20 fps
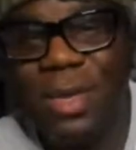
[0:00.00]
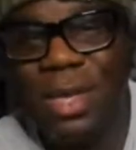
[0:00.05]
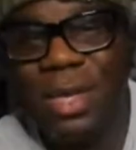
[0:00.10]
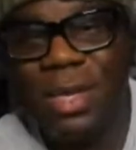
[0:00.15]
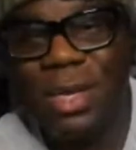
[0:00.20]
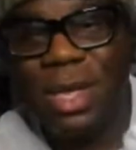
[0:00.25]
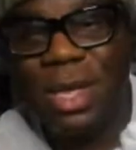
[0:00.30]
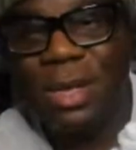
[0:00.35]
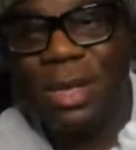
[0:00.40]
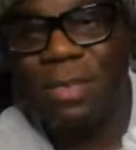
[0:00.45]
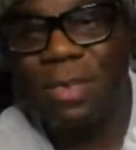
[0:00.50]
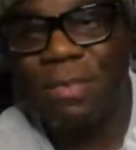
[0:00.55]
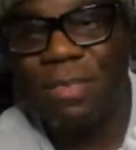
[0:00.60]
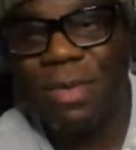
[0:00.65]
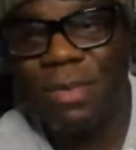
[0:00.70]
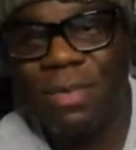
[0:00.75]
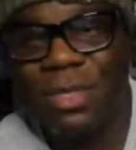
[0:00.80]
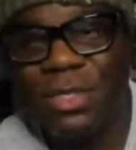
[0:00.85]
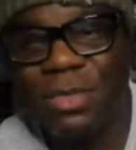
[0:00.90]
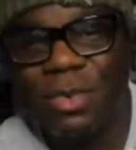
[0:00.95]
I mean? Like when
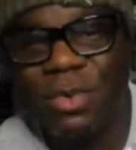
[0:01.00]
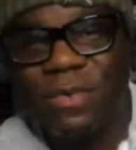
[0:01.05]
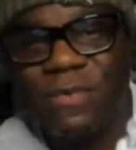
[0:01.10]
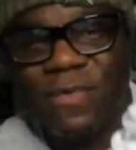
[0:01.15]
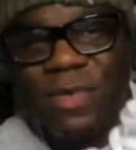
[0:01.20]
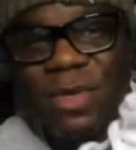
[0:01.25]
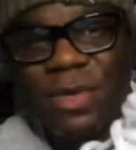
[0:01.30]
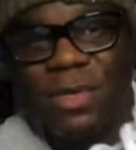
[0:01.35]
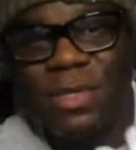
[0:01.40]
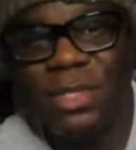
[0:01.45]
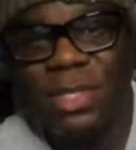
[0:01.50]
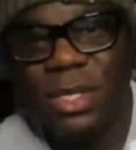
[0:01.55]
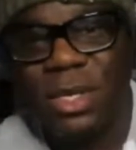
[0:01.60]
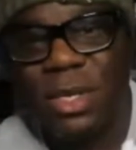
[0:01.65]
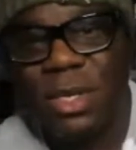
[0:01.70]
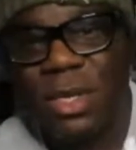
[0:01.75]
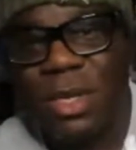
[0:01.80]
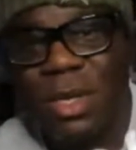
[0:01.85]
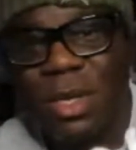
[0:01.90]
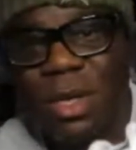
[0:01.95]
people do reviews
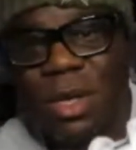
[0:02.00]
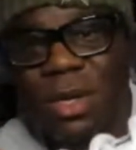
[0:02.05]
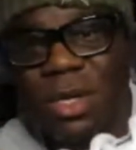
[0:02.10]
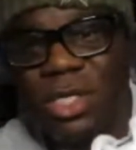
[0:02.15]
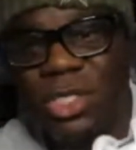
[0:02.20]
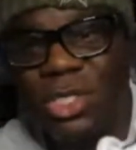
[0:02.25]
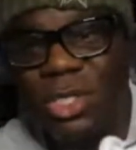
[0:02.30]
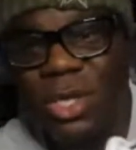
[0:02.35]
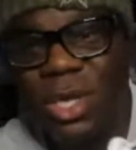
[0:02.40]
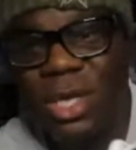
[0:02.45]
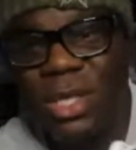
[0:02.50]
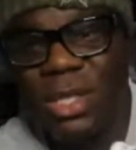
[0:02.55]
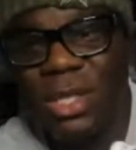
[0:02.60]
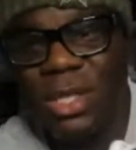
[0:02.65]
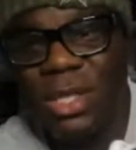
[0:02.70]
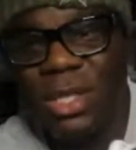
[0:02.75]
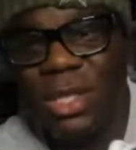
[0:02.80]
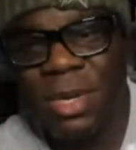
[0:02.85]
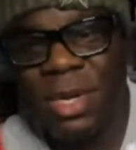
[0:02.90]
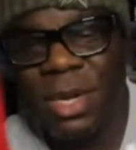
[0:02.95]
on a shoe like
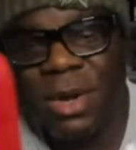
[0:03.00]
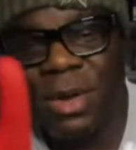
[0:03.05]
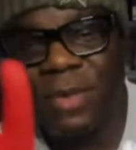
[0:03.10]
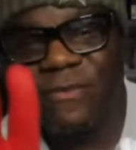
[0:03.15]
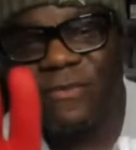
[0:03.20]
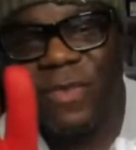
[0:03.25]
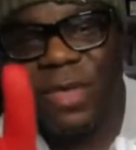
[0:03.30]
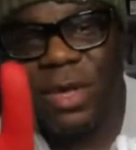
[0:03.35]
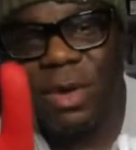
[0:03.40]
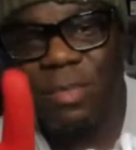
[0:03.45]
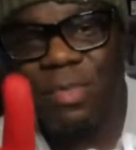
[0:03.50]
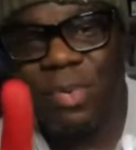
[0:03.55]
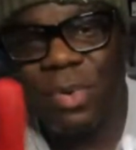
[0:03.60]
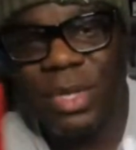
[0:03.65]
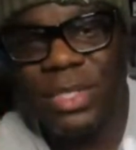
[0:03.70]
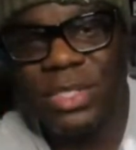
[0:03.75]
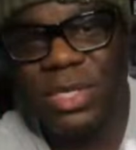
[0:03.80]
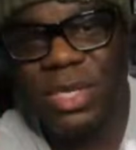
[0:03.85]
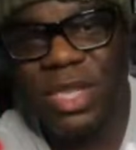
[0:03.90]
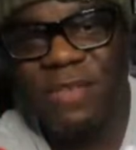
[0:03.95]
this, man, their
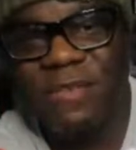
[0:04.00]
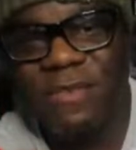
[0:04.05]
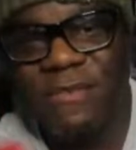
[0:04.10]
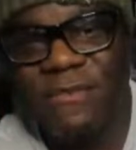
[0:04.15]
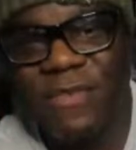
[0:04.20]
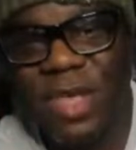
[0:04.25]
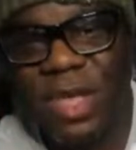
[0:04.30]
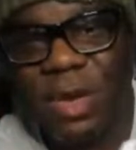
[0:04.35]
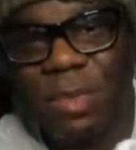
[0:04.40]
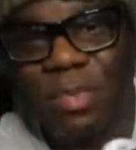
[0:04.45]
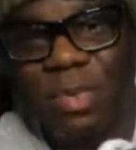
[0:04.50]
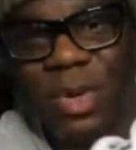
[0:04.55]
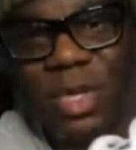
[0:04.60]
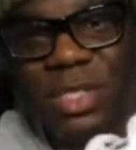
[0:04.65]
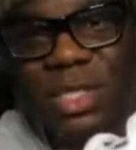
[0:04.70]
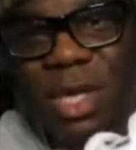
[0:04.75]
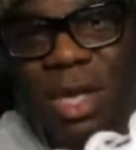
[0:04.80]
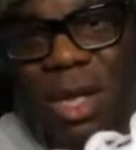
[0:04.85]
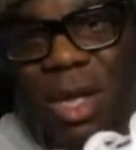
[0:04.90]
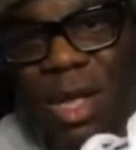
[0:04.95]
fingerprints are leaving
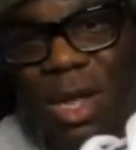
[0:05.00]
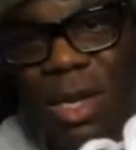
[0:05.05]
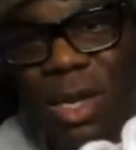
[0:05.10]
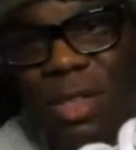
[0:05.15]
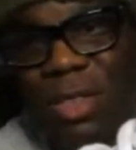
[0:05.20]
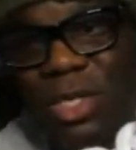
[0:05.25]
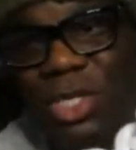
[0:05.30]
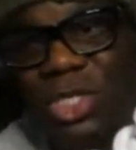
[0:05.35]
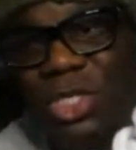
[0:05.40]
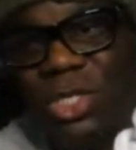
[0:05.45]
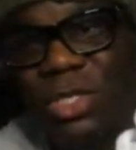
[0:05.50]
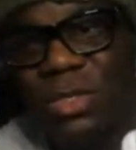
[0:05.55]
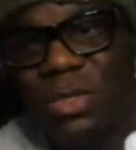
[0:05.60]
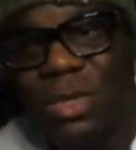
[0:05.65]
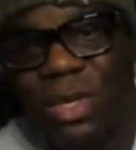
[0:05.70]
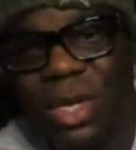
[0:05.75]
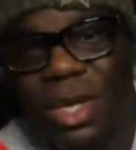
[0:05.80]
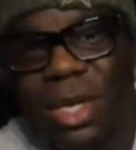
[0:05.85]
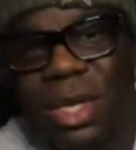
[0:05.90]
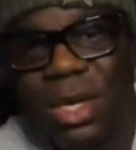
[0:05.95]
fingerprints all on the shoe.
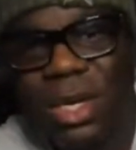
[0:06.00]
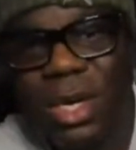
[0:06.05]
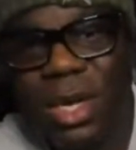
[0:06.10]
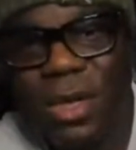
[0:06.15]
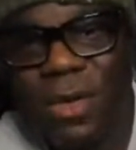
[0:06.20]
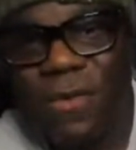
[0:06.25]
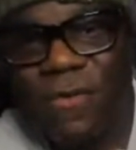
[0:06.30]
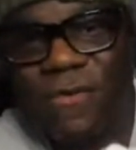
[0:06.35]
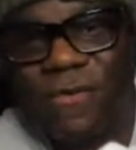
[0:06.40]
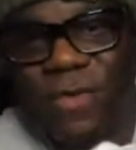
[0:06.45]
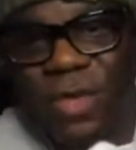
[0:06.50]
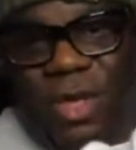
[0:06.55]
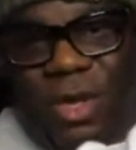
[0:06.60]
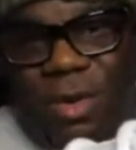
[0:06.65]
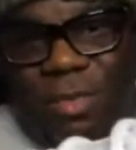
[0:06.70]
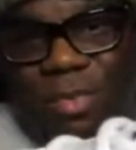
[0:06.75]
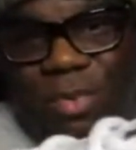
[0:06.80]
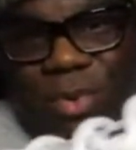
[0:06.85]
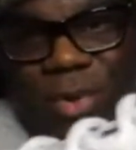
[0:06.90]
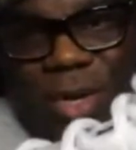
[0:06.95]
No
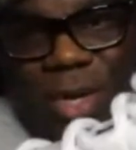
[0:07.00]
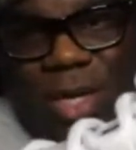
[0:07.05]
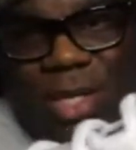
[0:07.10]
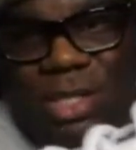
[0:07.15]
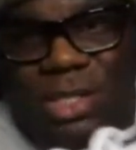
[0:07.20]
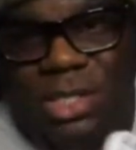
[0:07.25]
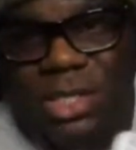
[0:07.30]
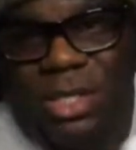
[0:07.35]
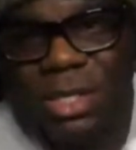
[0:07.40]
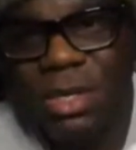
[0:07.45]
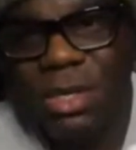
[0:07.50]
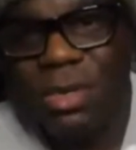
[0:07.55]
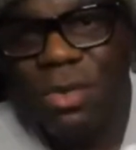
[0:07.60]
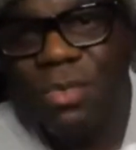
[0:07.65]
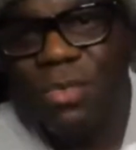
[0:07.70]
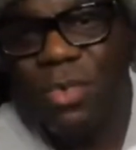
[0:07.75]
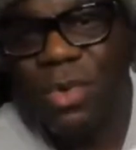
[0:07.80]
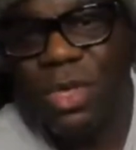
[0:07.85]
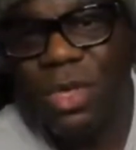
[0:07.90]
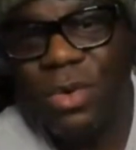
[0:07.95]
fingerprints
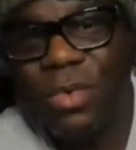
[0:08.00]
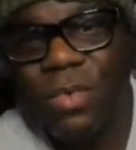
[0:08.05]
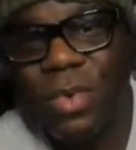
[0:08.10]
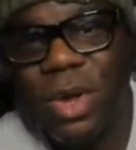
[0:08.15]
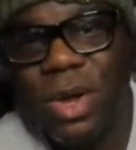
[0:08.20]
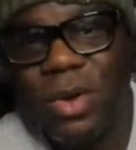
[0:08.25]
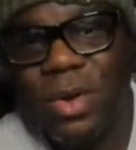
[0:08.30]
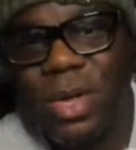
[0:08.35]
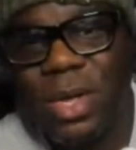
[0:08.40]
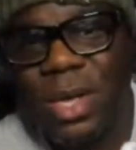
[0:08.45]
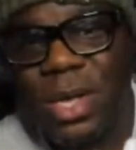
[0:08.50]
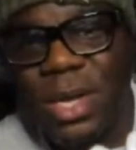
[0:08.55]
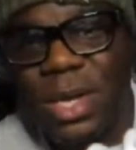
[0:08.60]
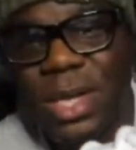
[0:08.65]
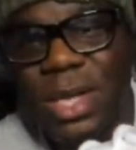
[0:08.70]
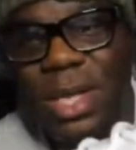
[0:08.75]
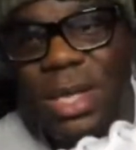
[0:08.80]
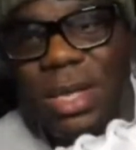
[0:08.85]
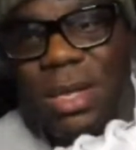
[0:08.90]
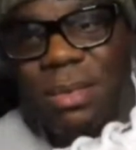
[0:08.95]
when you're wearing
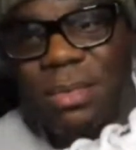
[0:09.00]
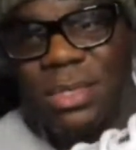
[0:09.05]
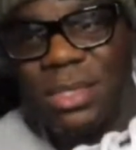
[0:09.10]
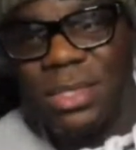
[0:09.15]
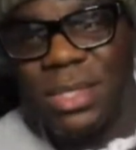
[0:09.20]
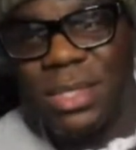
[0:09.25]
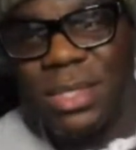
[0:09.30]
gloves.